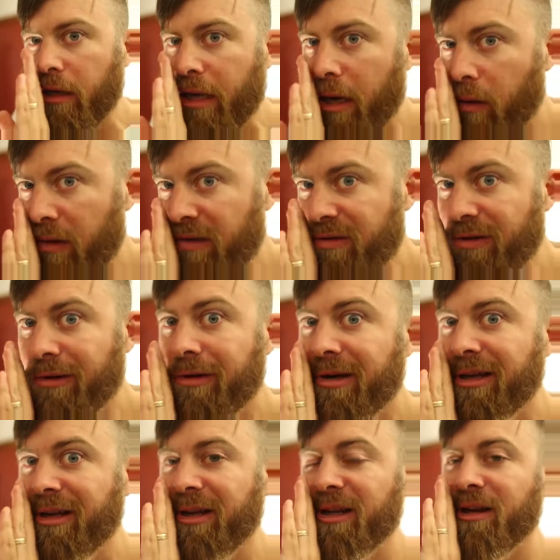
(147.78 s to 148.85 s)
Now, a
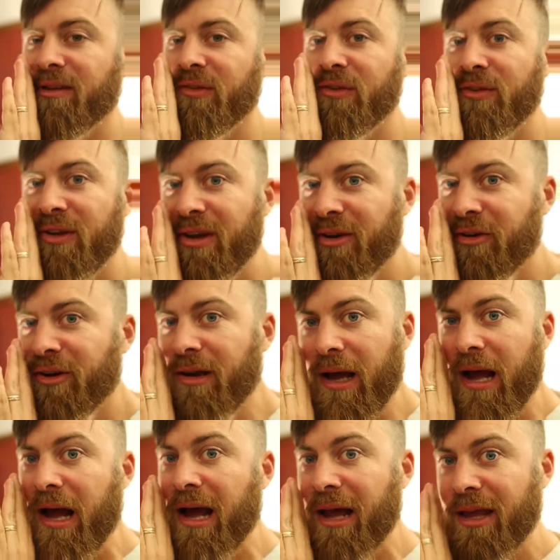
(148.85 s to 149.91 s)
dirty little secret
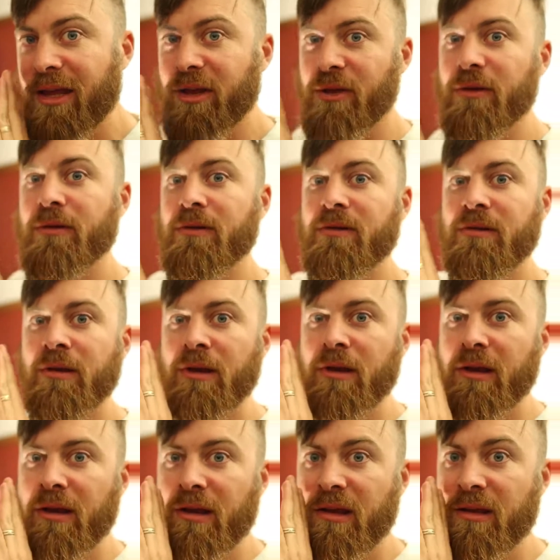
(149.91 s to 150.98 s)
I use
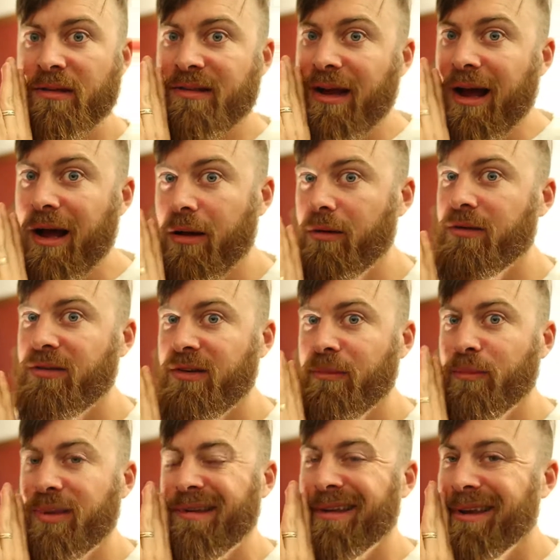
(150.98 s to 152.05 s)
is I'll
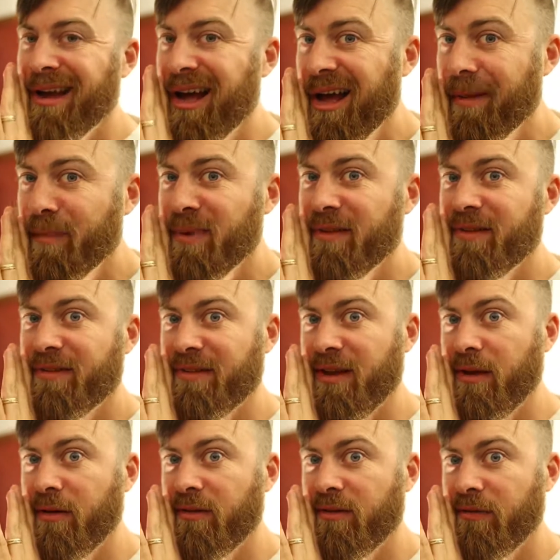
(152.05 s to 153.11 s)
simply copy the
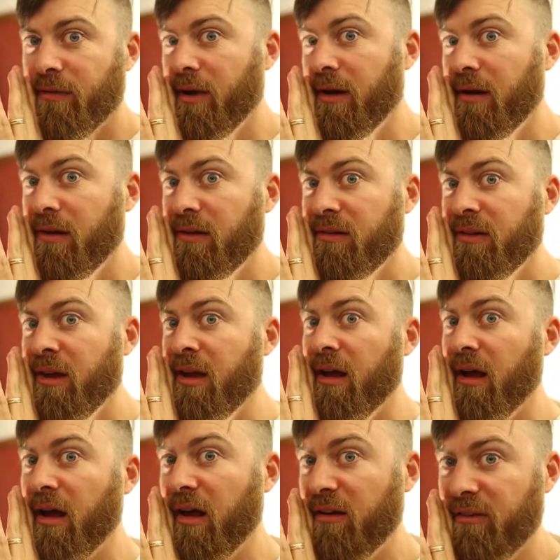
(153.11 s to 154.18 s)
sales funnels
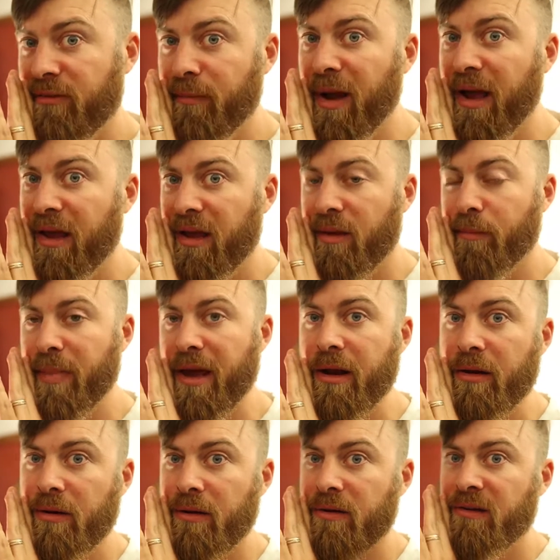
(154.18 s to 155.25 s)
of my
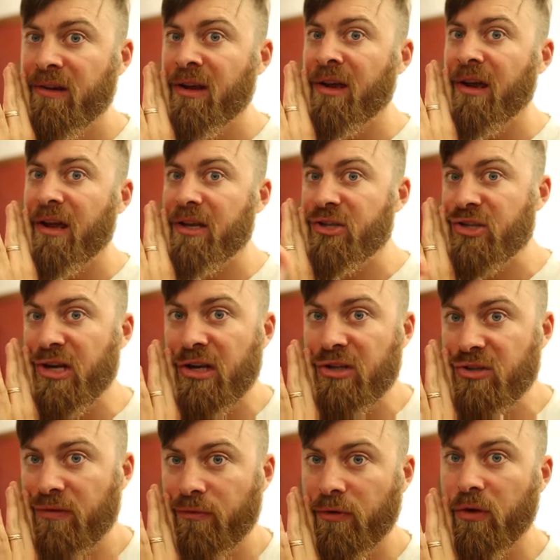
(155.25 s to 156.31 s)
competitors and
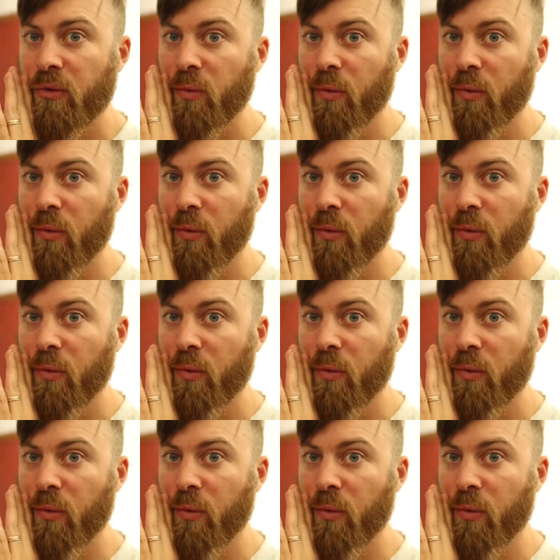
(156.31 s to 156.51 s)
change a few